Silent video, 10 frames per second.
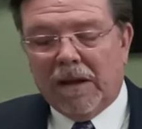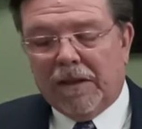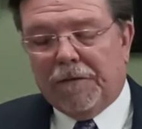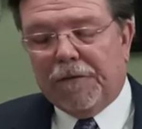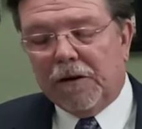
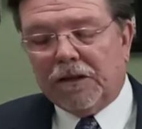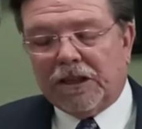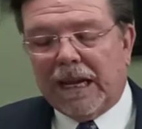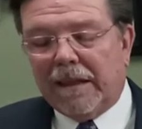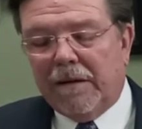The first
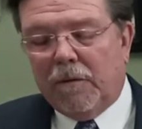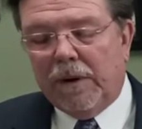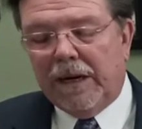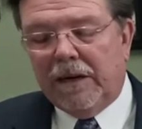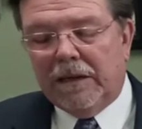thing that
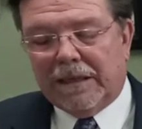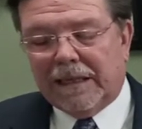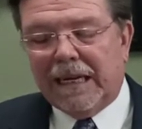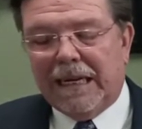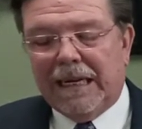we
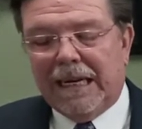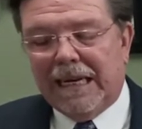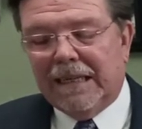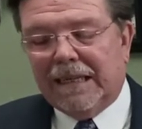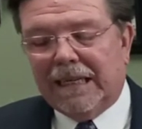see
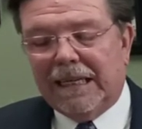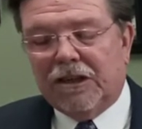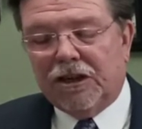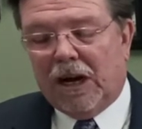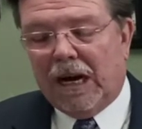is that
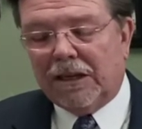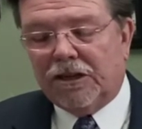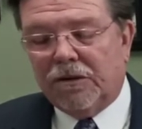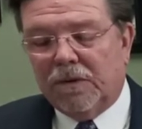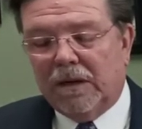
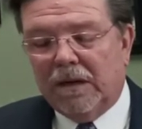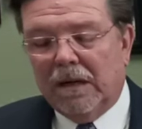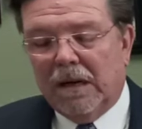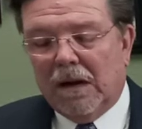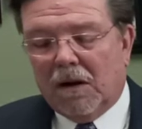Joshua
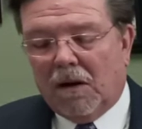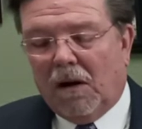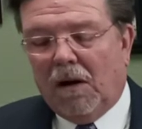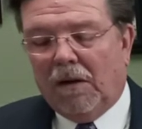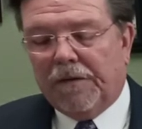
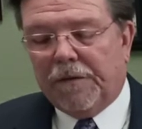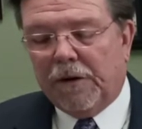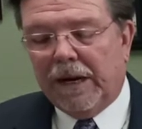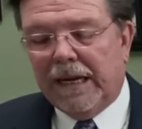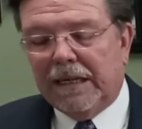called
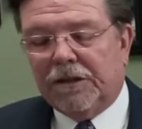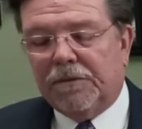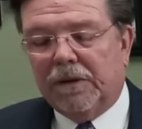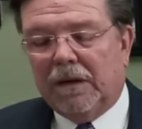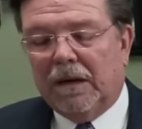for
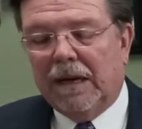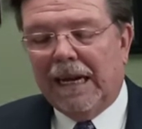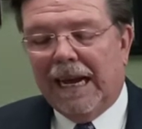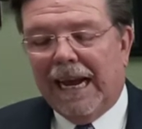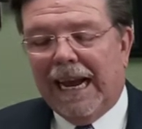Israel
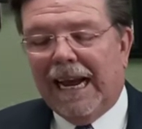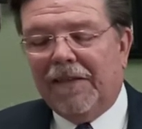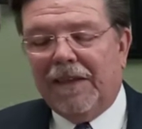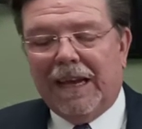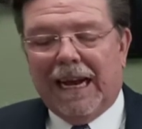
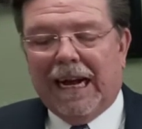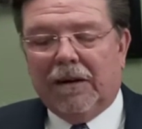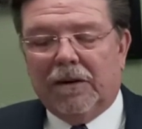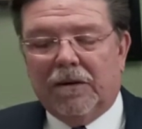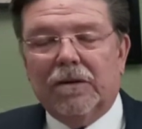and the
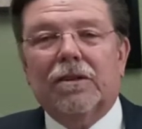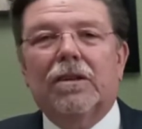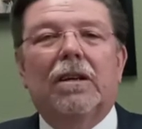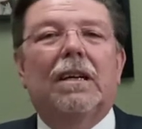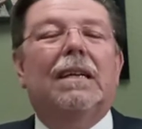
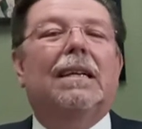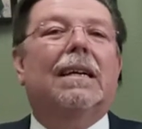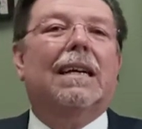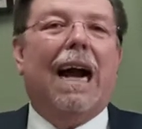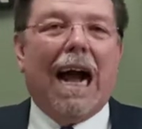elders to
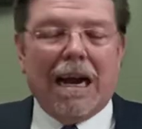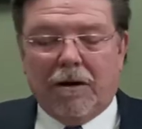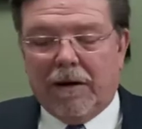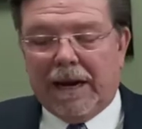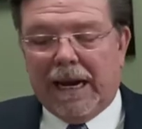
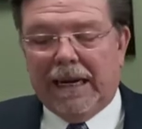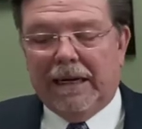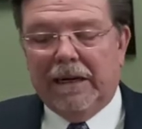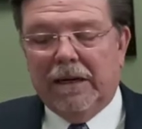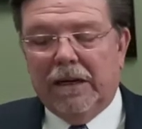congregate,
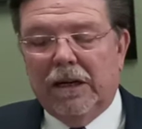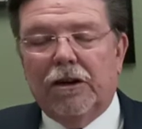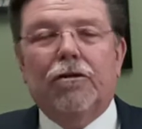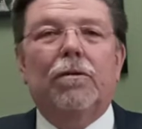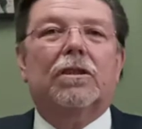
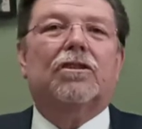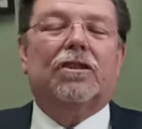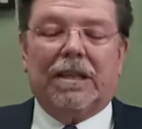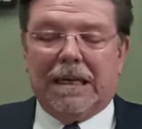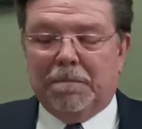to
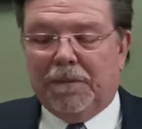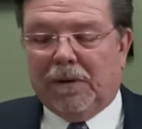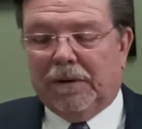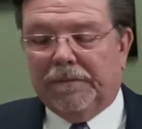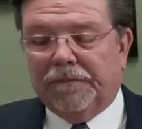
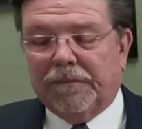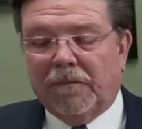assemble,